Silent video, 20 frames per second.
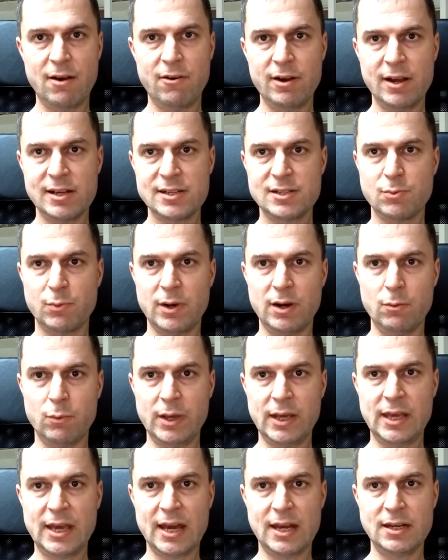areas
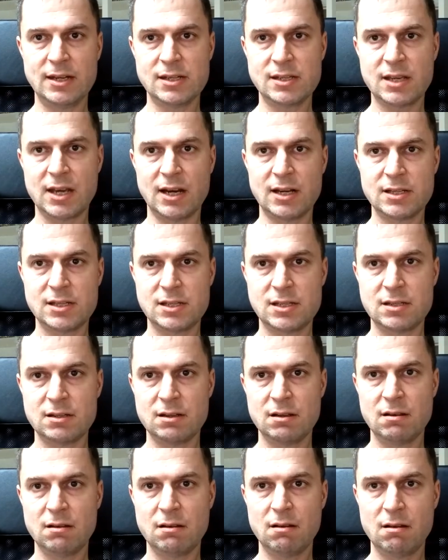where we can
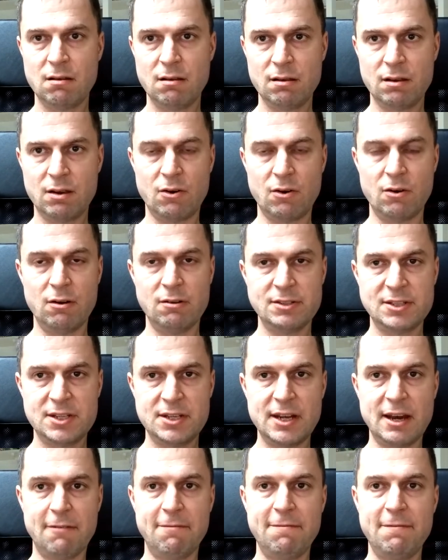discuss
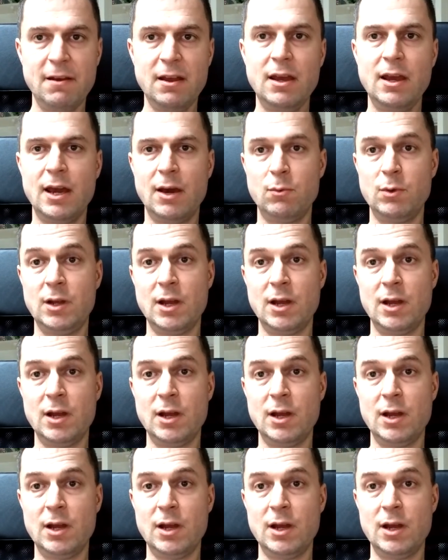curl stuff.